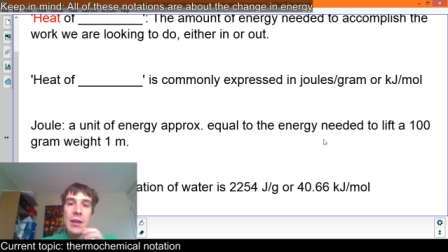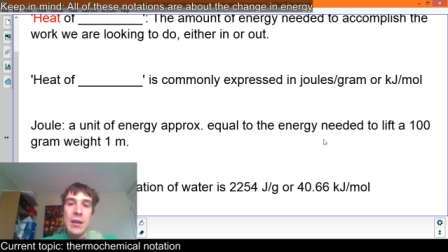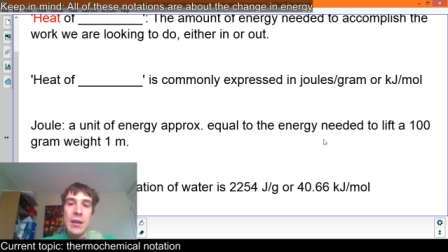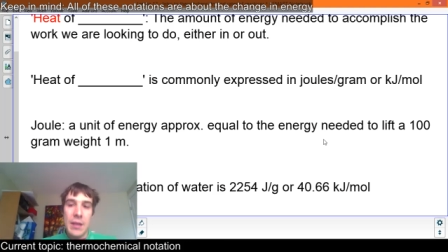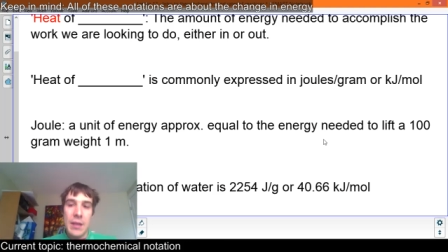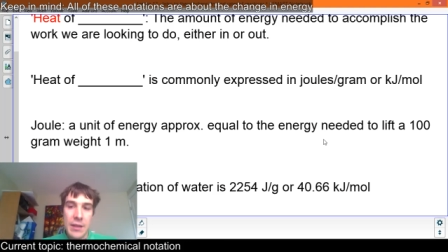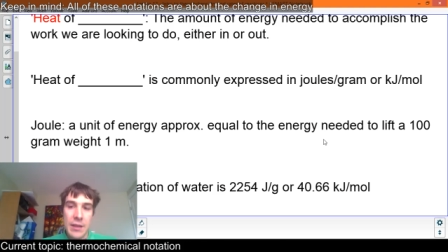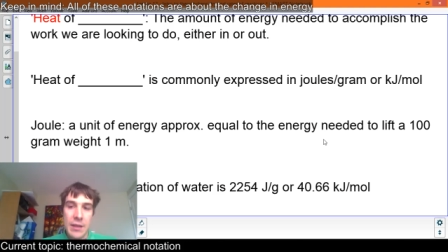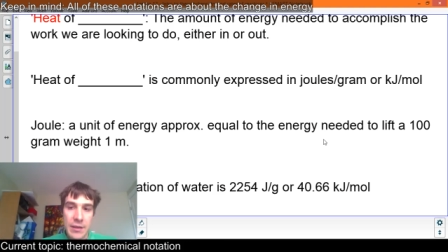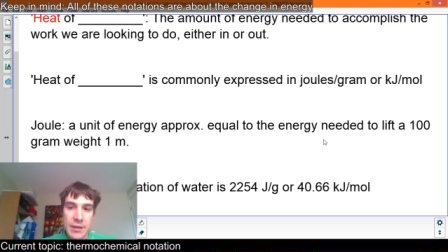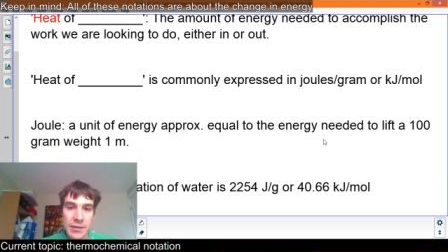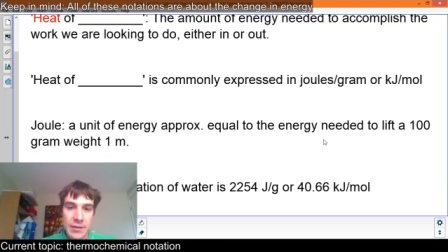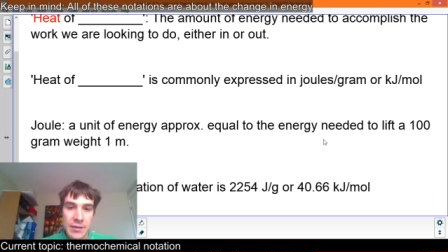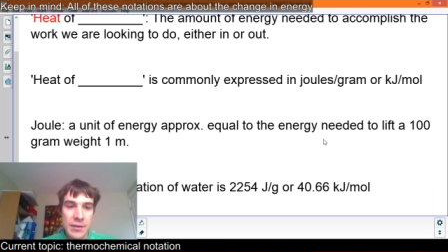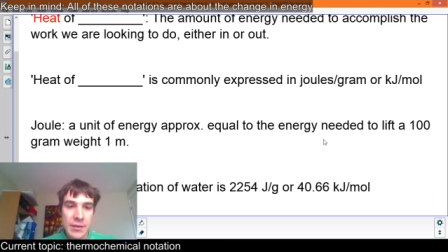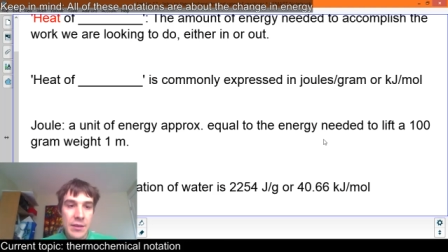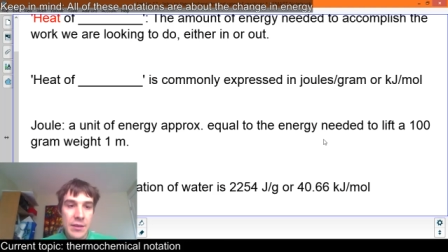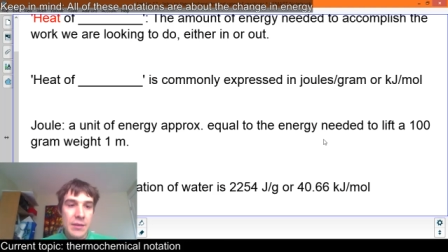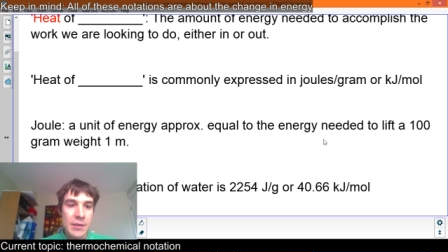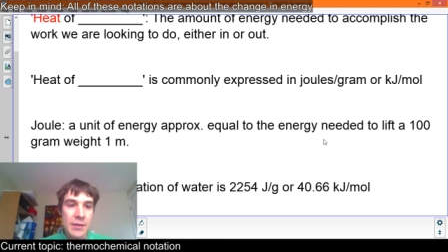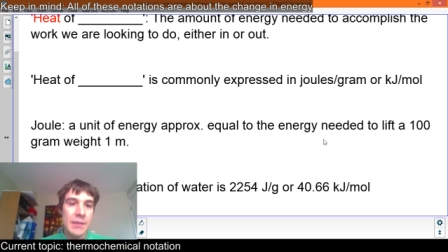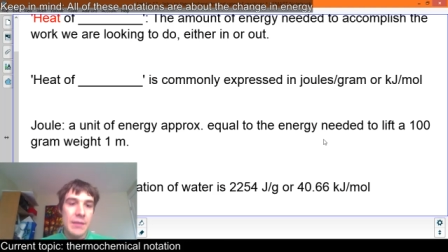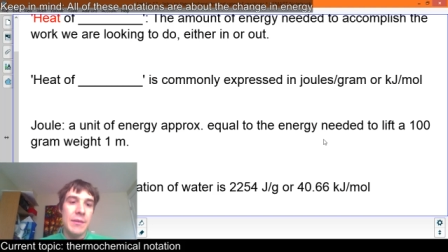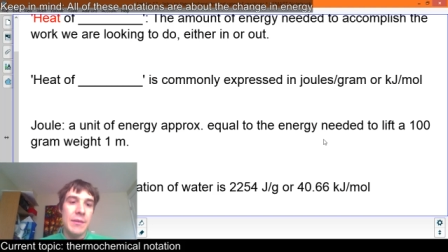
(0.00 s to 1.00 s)

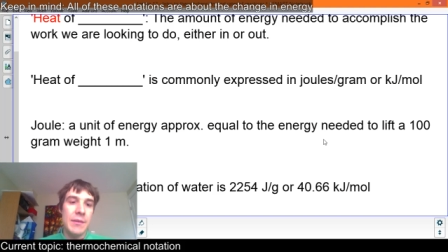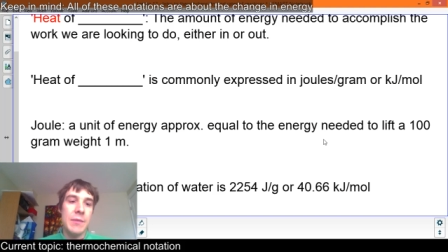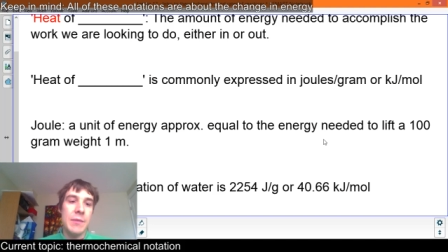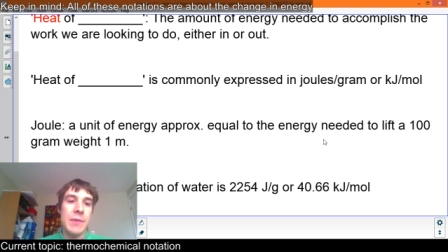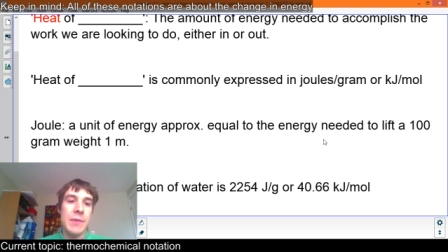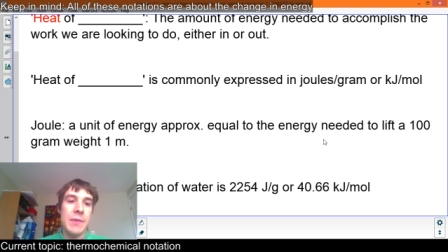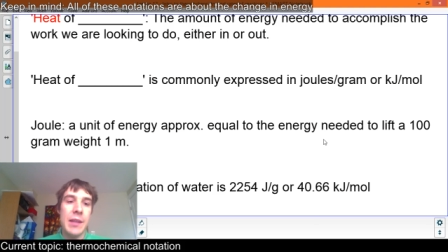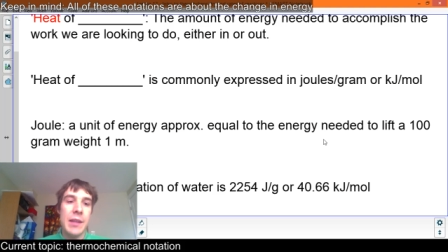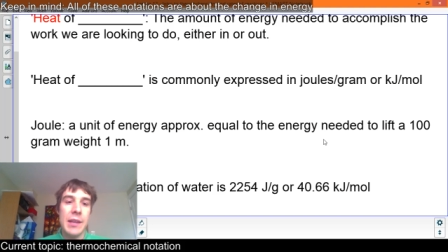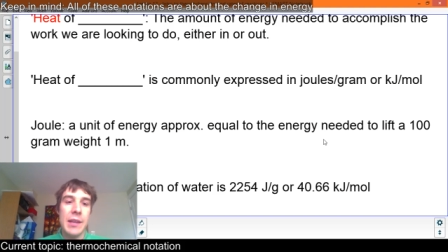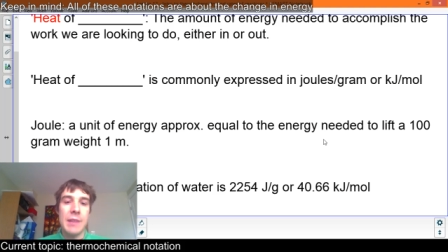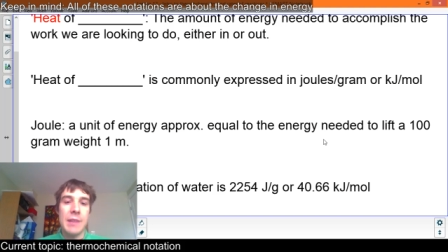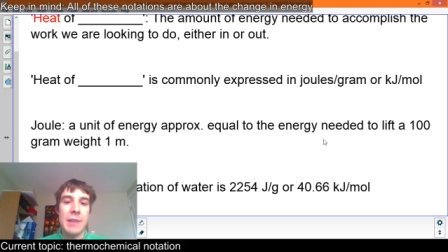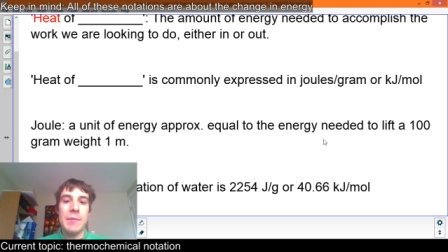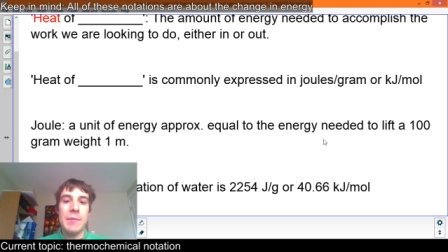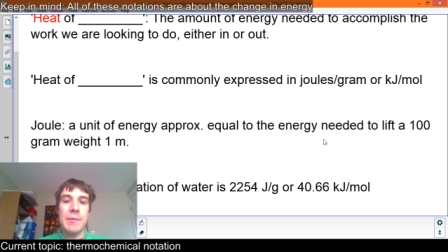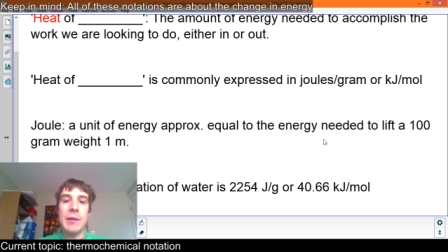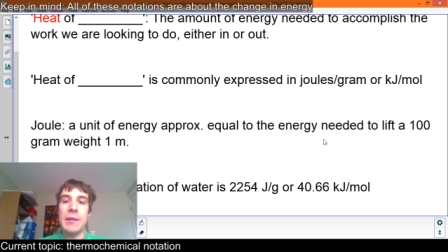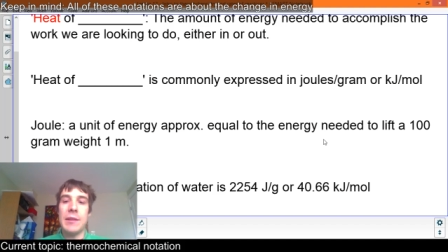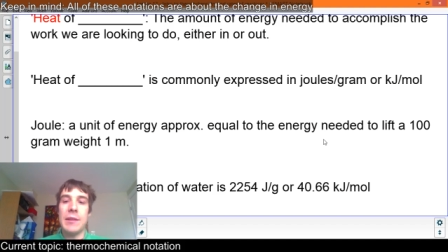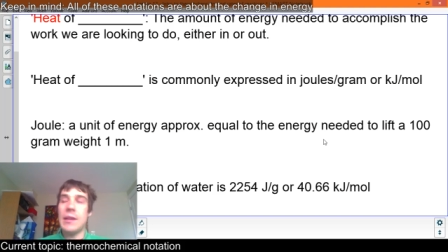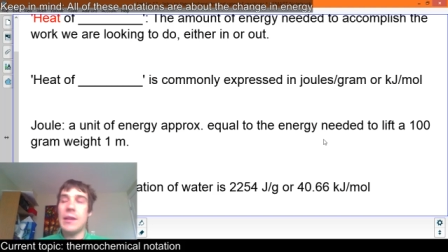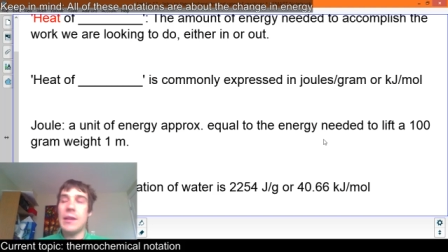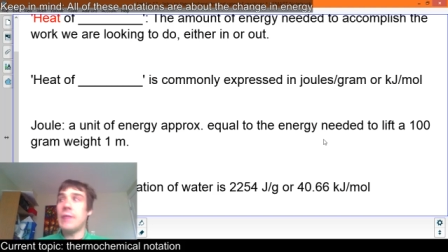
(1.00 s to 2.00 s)
if you want to think
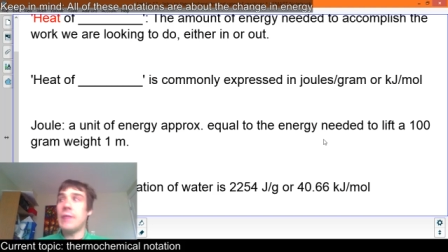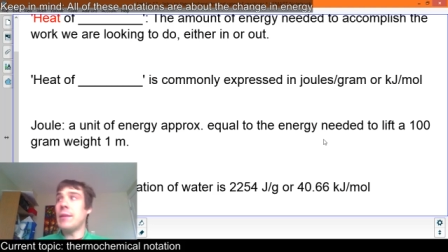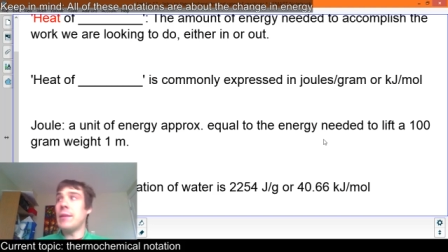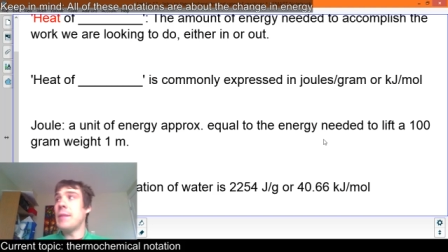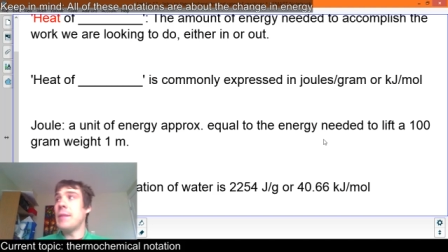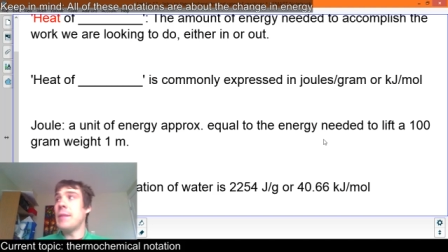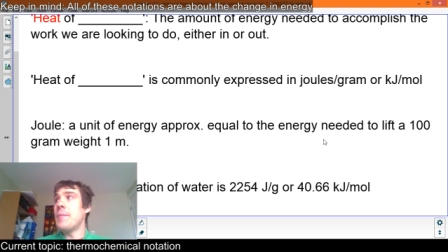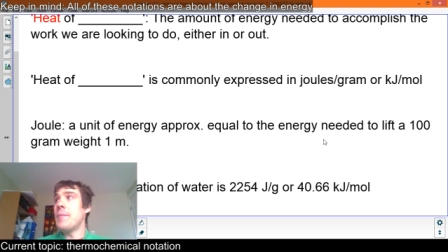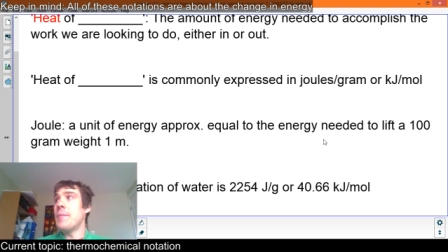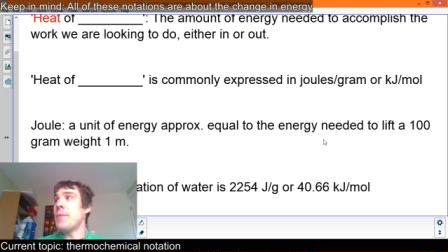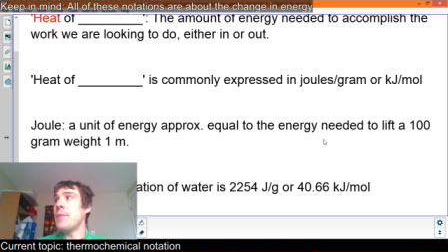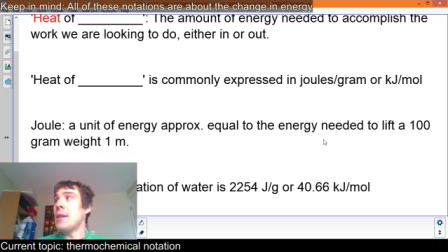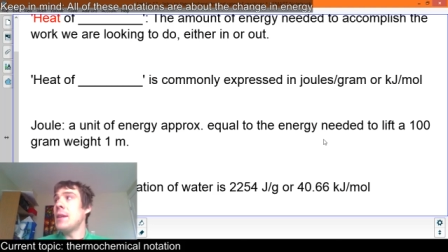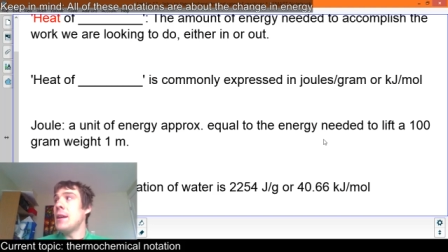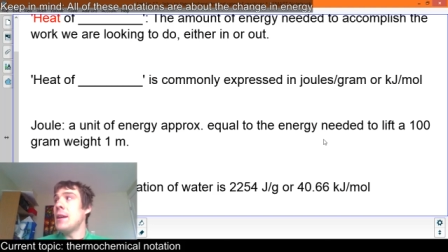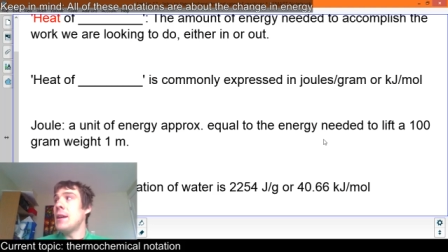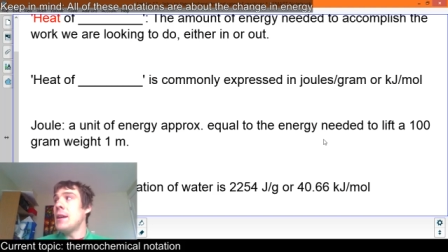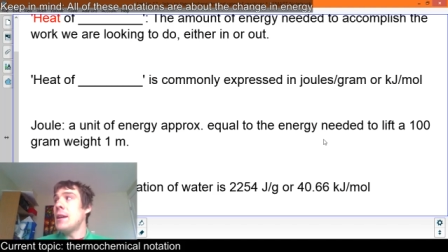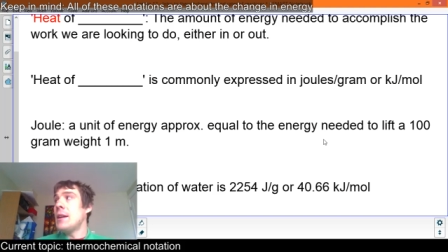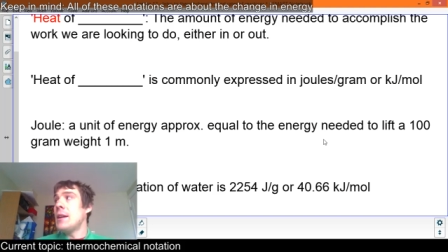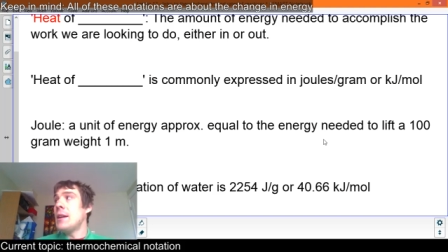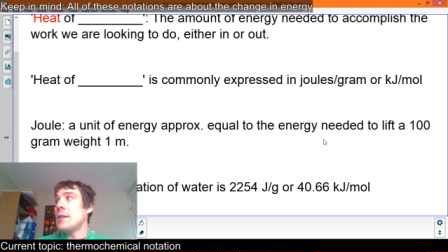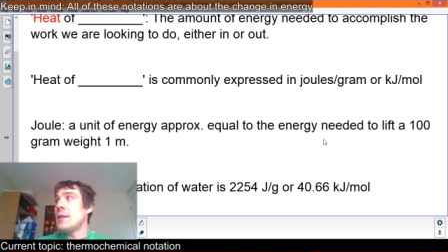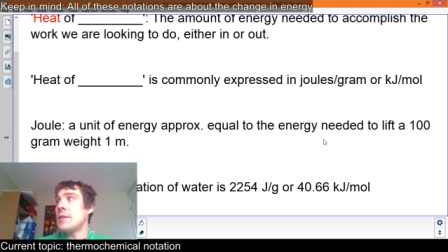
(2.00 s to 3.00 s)
about it that way.
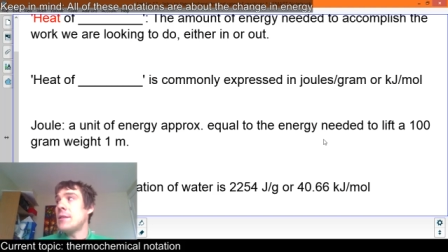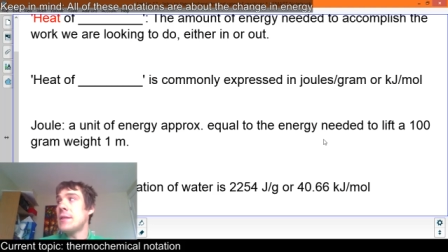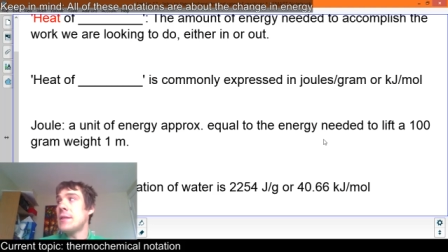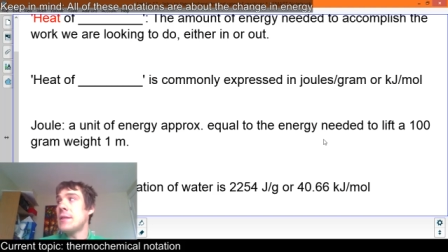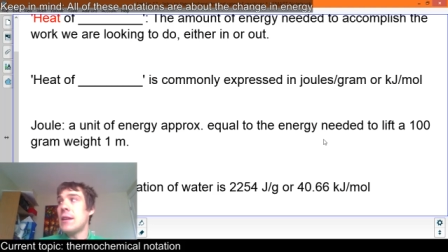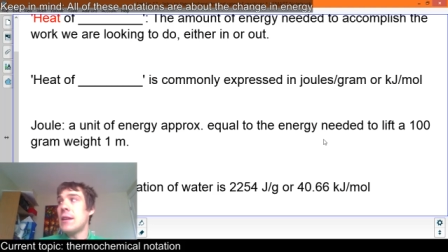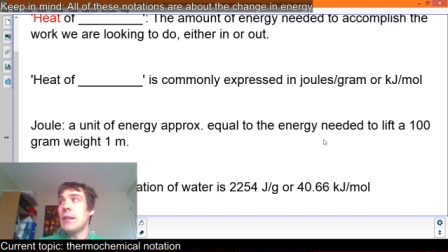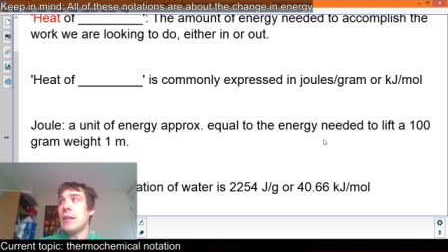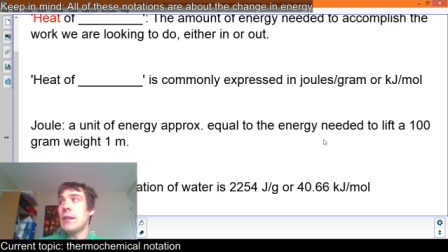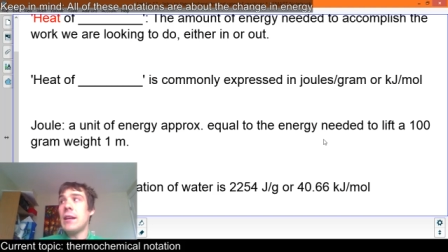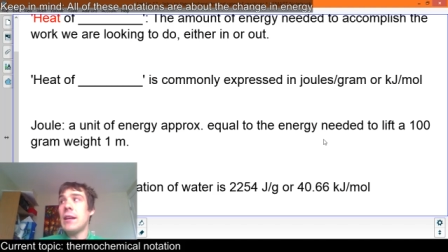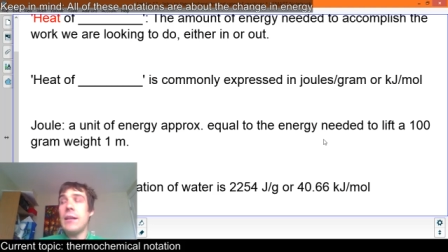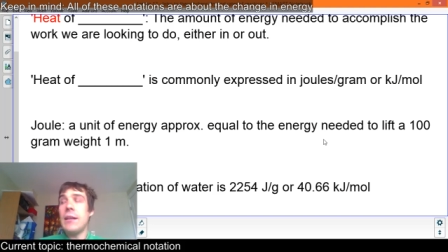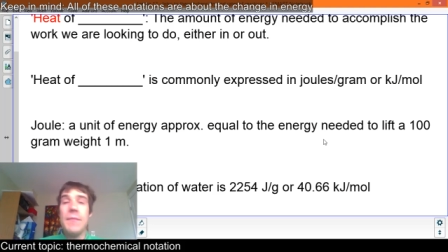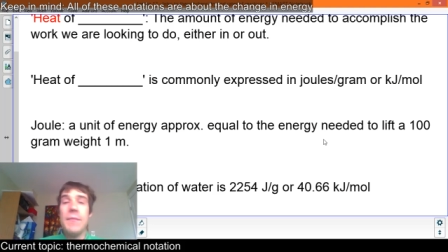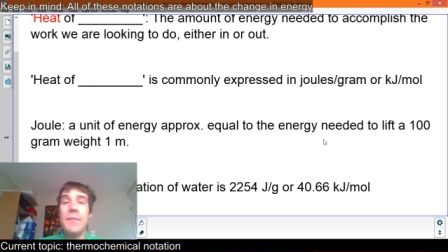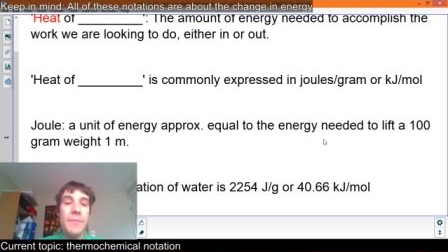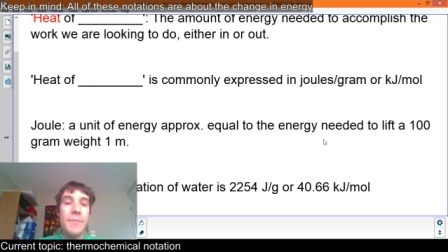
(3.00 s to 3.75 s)
So it's not a lot.